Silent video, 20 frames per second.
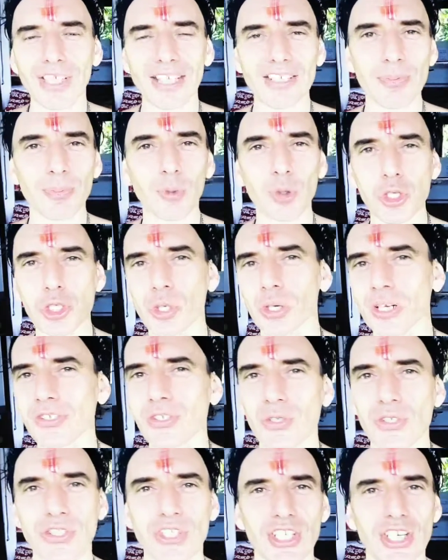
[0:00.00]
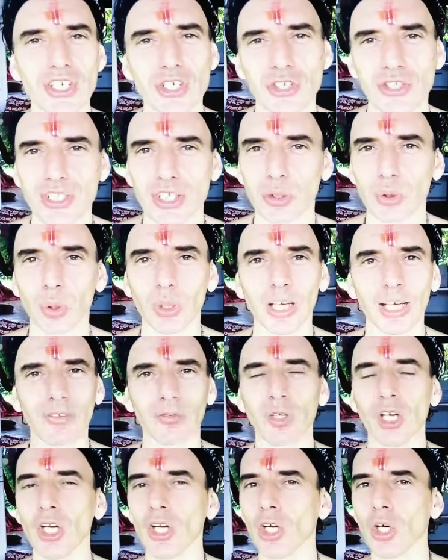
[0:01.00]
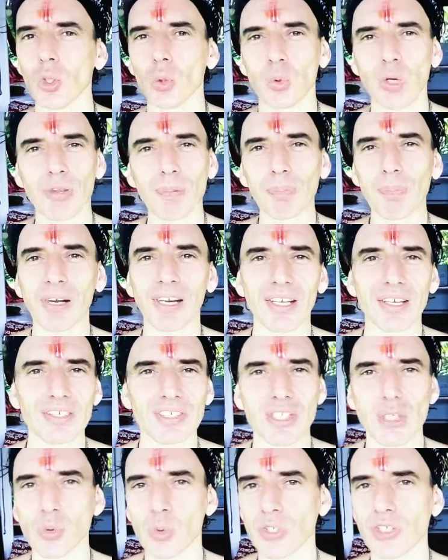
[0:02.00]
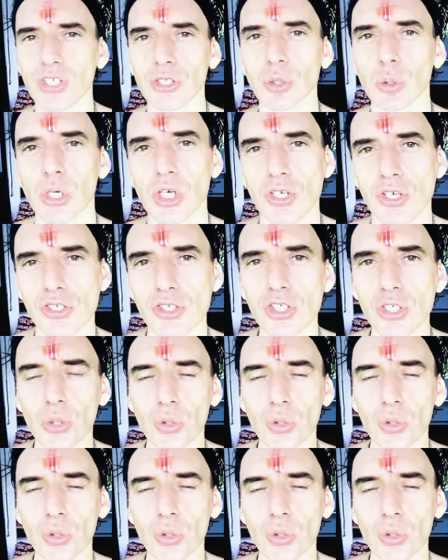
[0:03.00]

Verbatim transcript: the emotional associations that you have with places, with situations.